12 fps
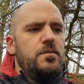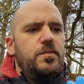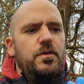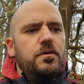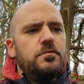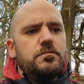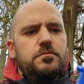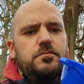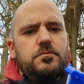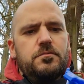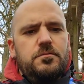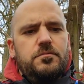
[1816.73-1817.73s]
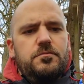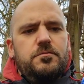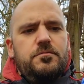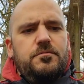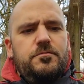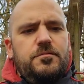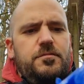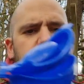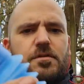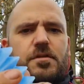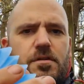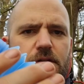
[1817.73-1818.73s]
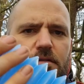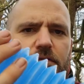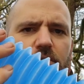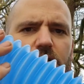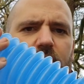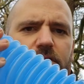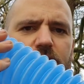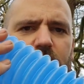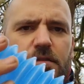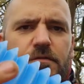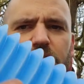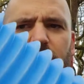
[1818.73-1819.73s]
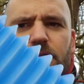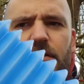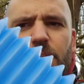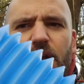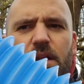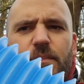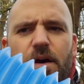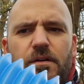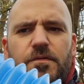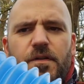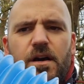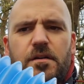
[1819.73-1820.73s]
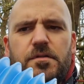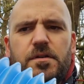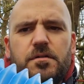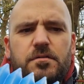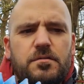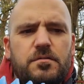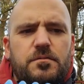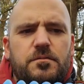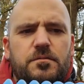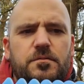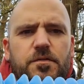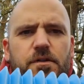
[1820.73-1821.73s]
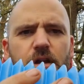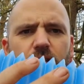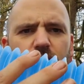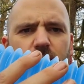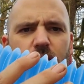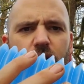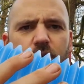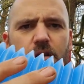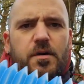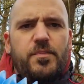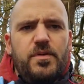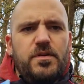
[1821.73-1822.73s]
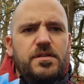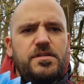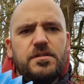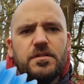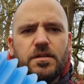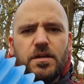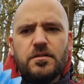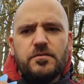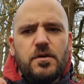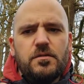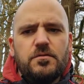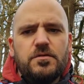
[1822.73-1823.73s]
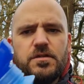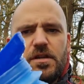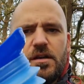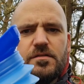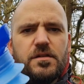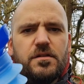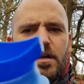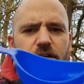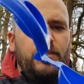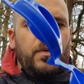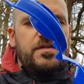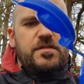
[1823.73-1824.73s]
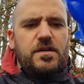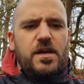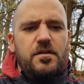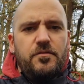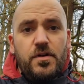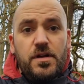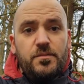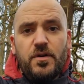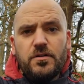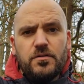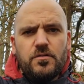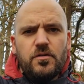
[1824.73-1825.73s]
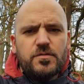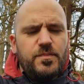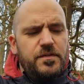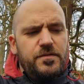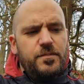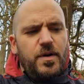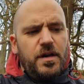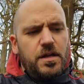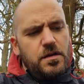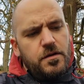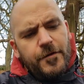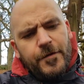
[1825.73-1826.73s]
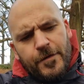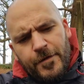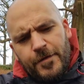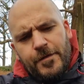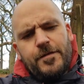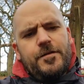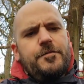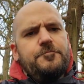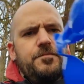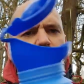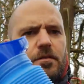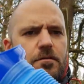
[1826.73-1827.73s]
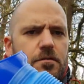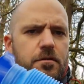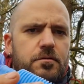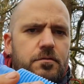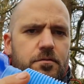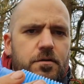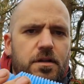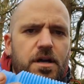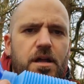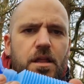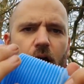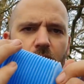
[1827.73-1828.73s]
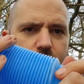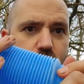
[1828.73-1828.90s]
But I think I paid about £5 for it. I'll put this in the link as well, because it's a nice little handy piece of kit for anyone who goes bivvy bagging. Yeah, I like that.